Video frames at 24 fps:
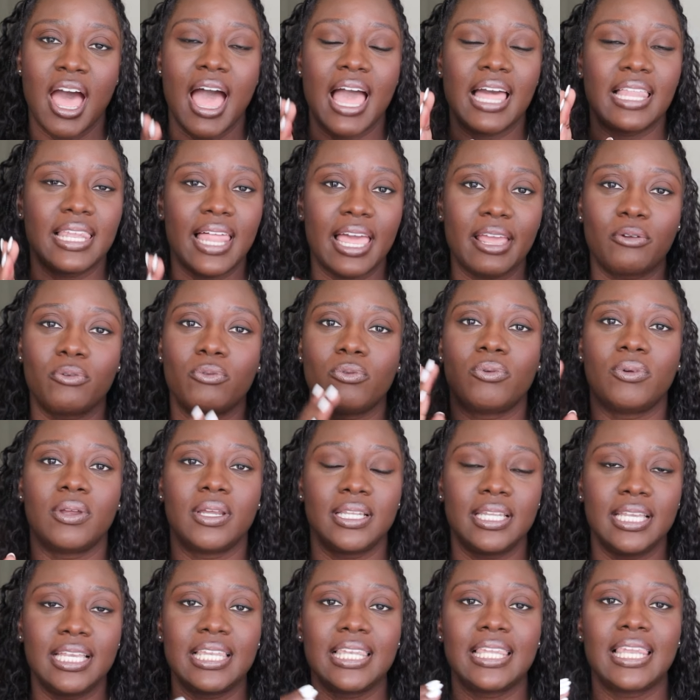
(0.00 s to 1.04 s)
I like
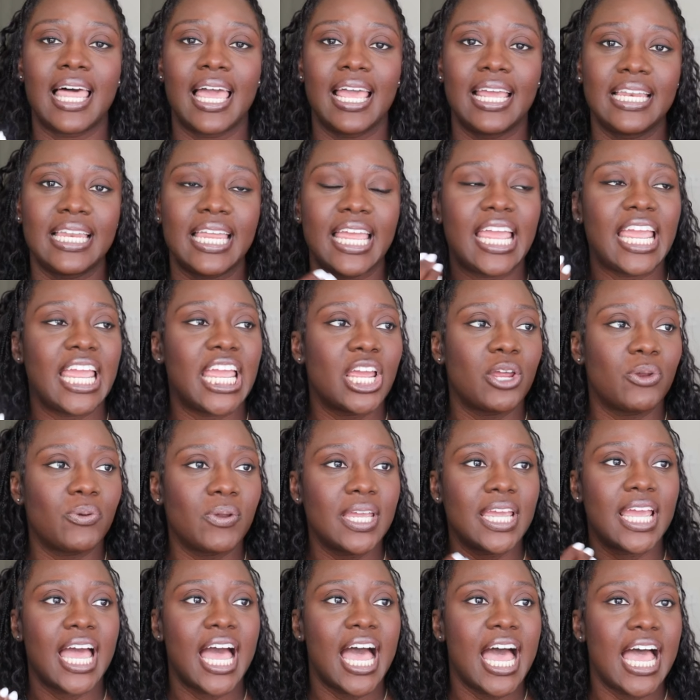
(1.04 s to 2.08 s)
really light,
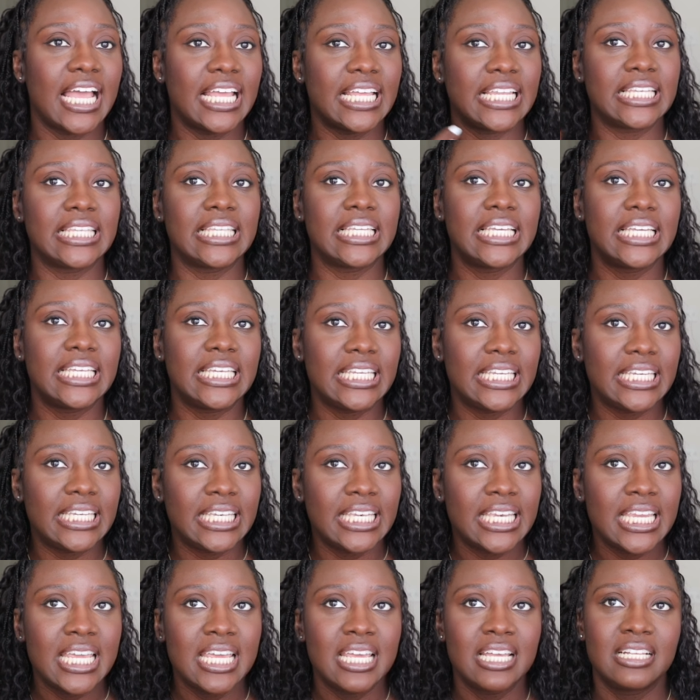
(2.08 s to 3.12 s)
airy cotton
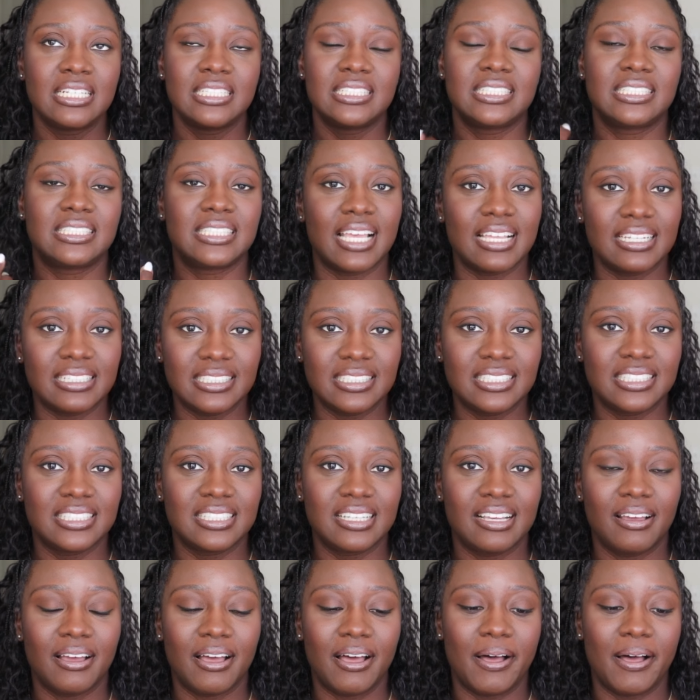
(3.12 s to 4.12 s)
linen scents.